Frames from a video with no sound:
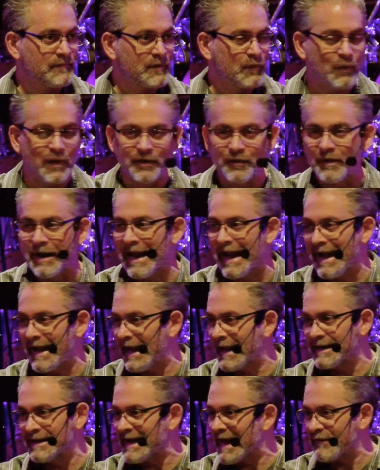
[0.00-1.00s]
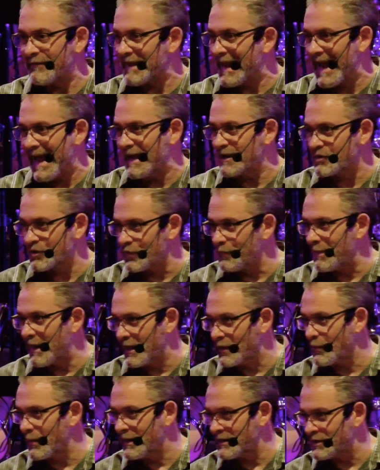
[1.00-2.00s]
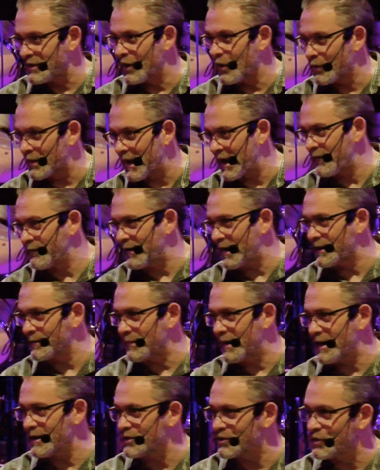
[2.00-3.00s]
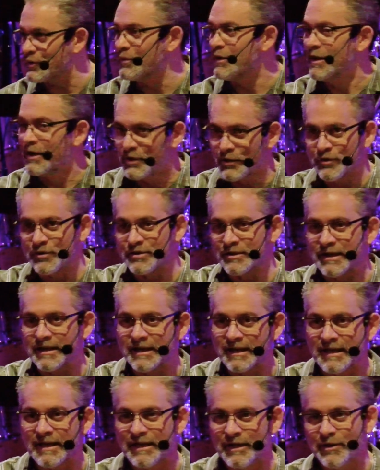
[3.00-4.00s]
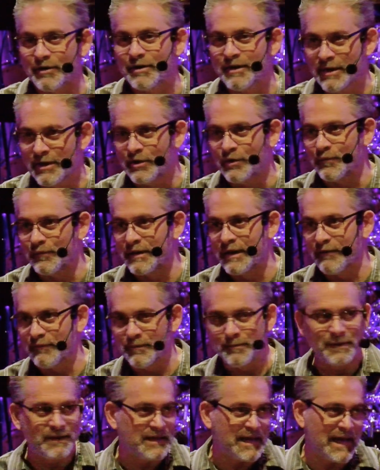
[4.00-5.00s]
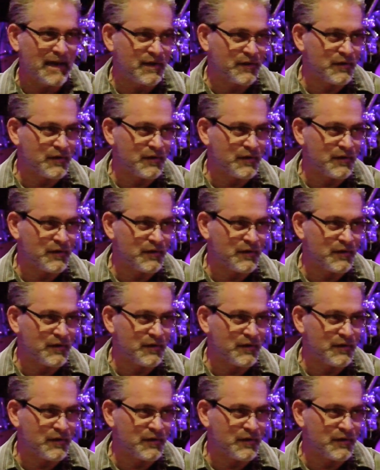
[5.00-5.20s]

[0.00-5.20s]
Whether I didn't have to ask you, by the way, is it okay if I admonish you? You're sitting here. You've given me that